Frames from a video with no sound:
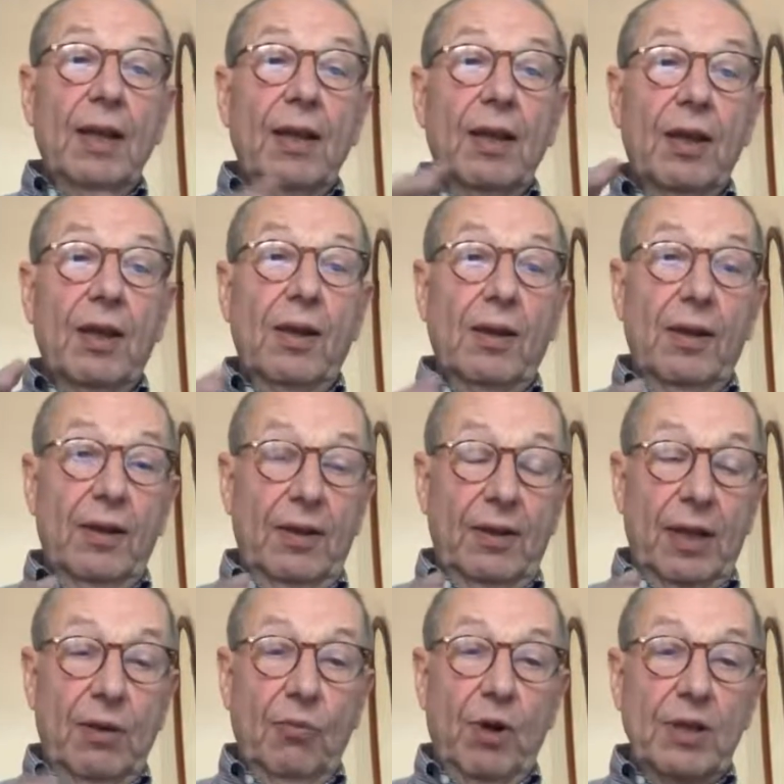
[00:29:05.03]

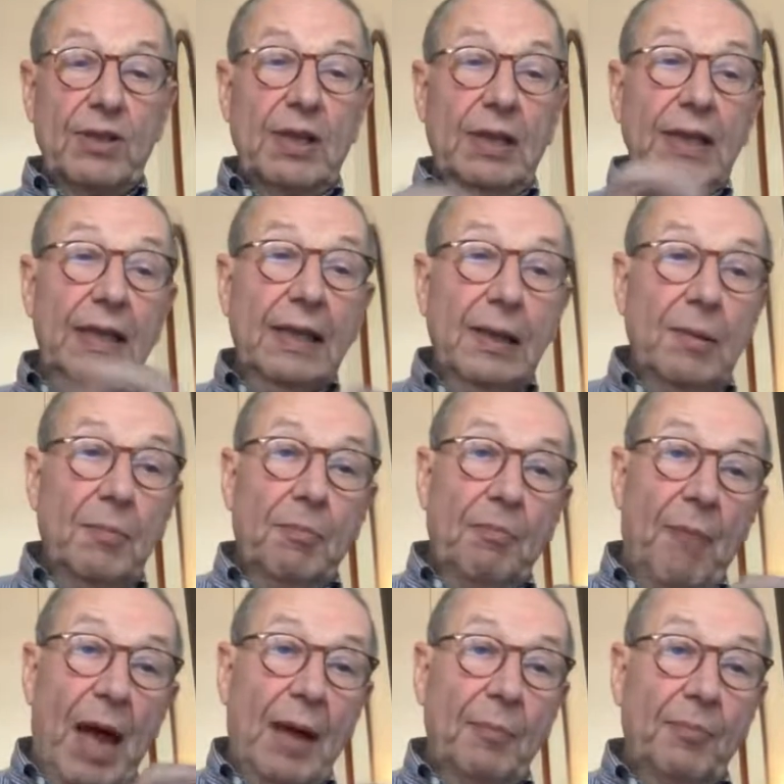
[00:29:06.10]
there was a little
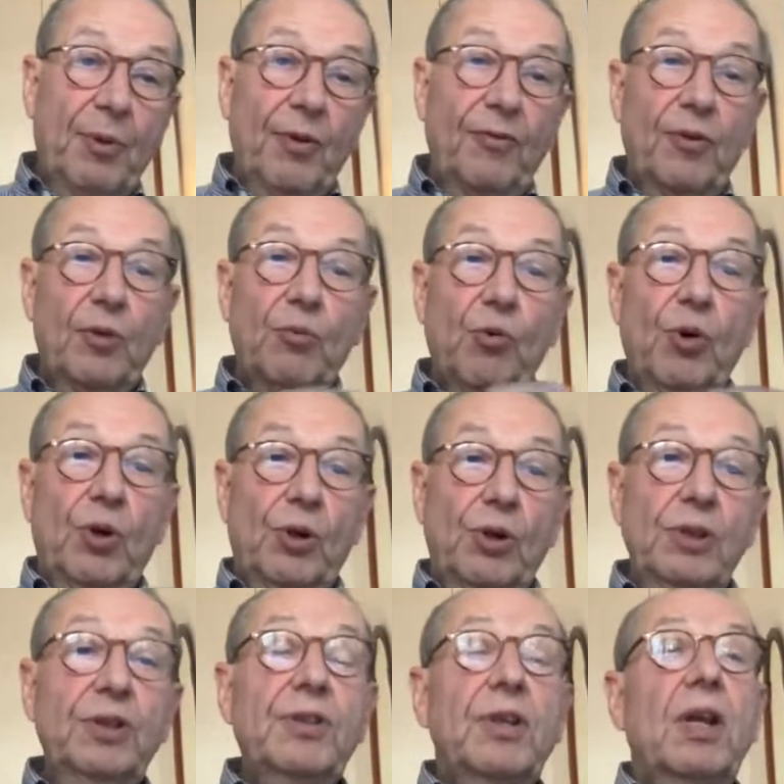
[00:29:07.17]
map of the
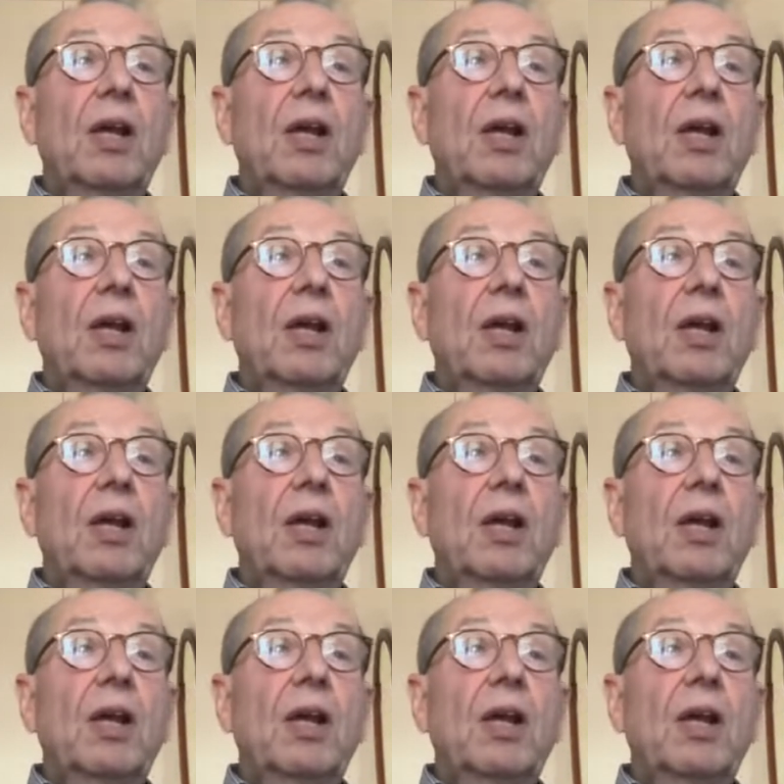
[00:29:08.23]
world